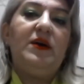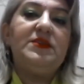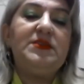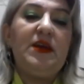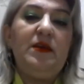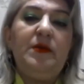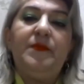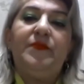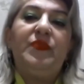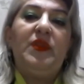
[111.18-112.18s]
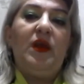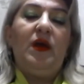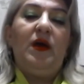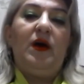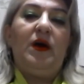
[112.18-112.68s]
Then,
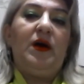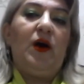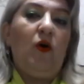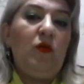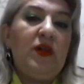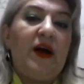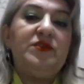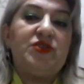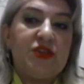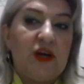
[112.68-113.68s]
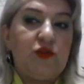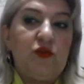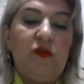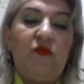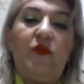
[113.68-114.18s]
online
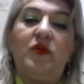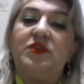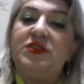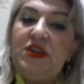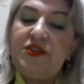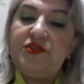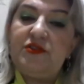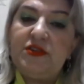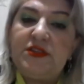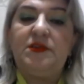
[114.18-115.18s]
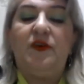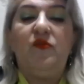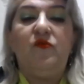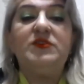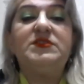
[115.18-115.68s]
schedule for teachers
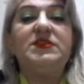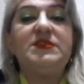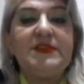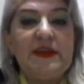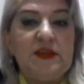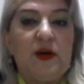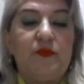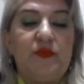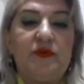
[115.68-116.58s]
was set up.